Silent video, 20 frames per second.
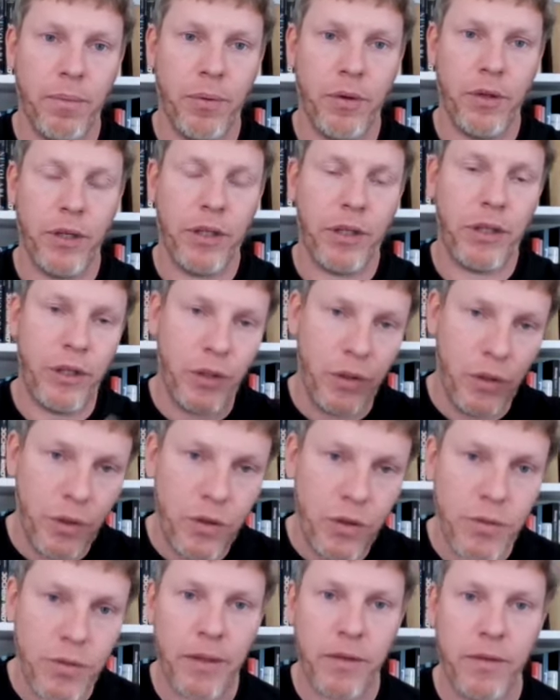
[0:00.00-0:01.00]
put a
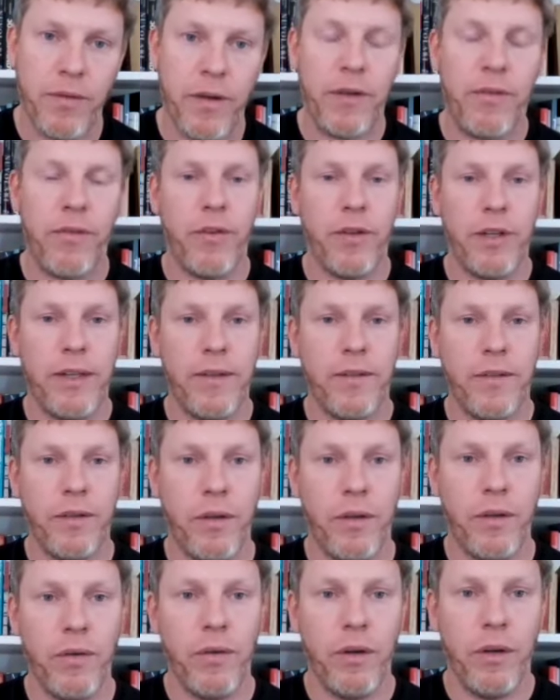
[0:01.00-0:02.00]
huge amount of effort
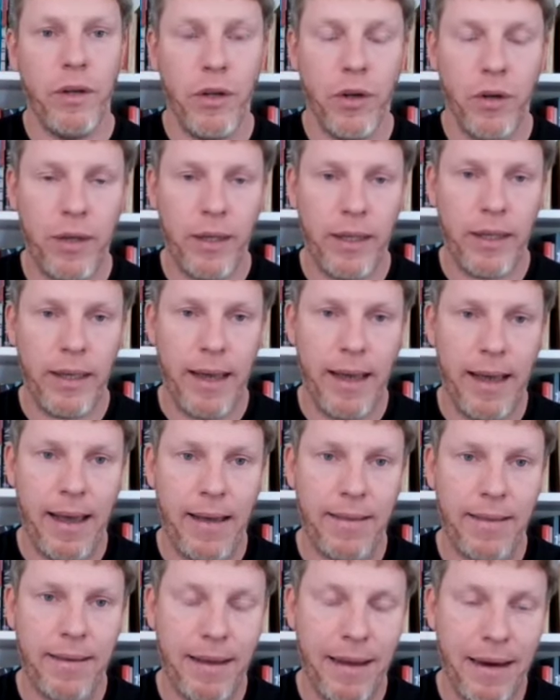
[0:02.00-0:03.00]
into looking
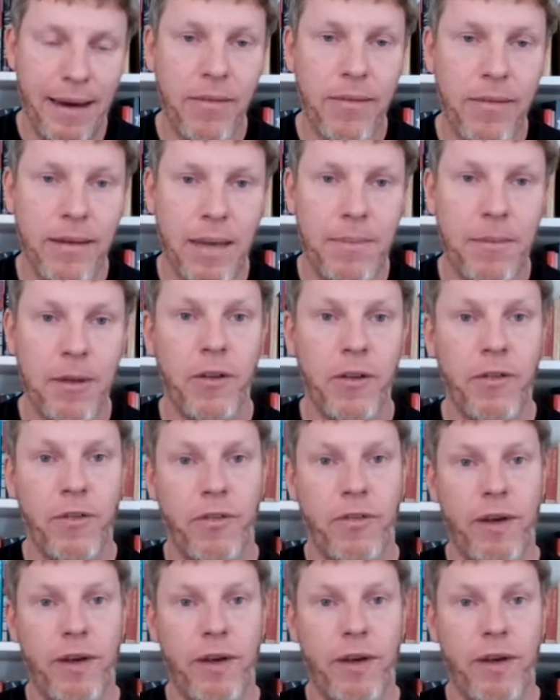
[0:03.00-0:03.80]
at the aerodynamic